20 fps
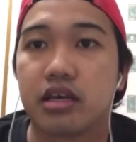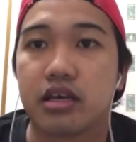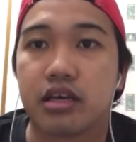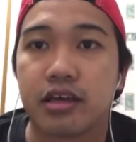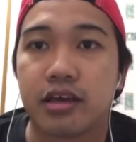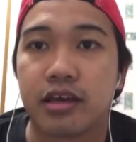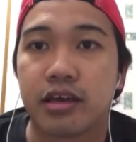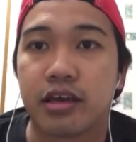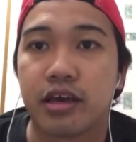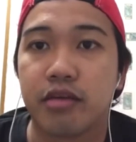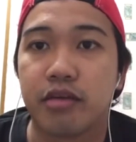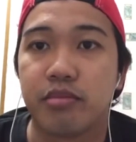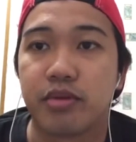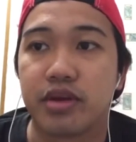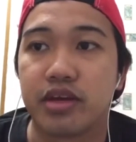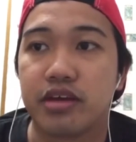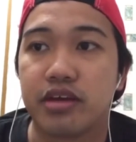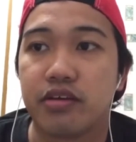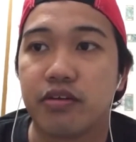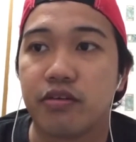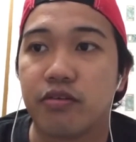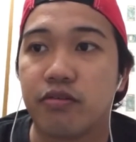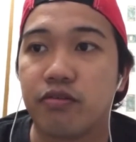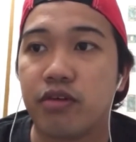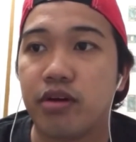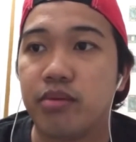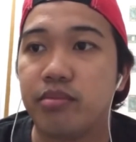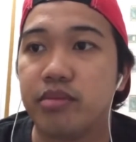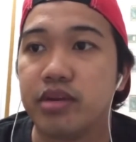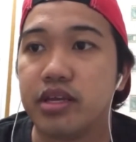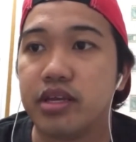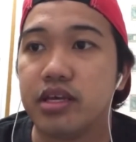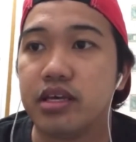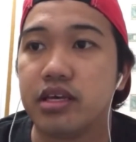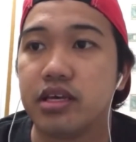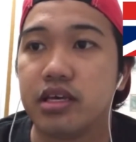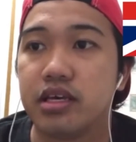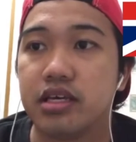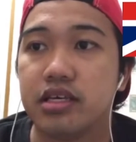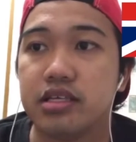Cadbury, formerly,
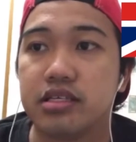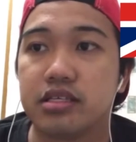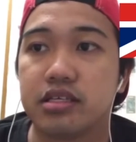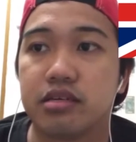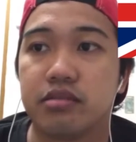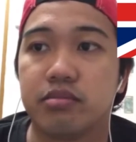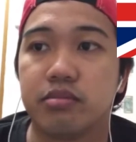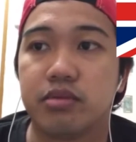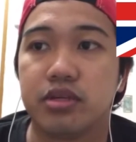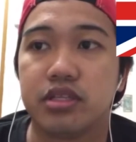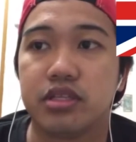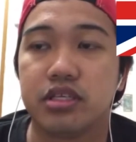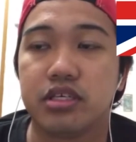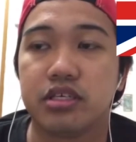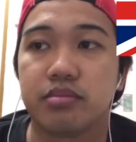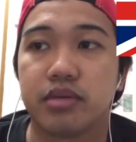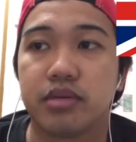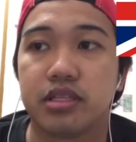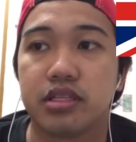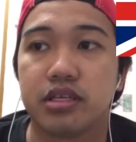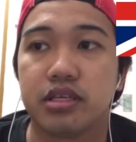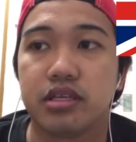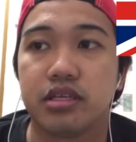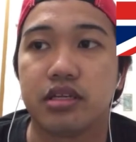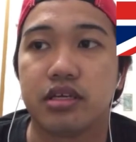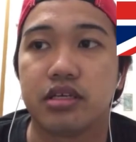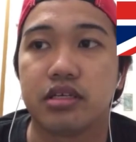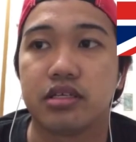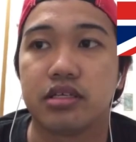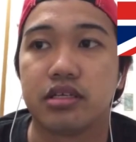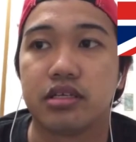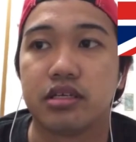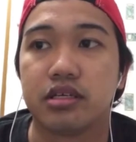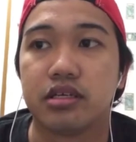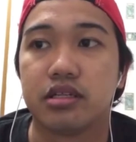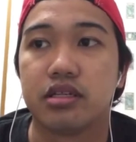is a British multinational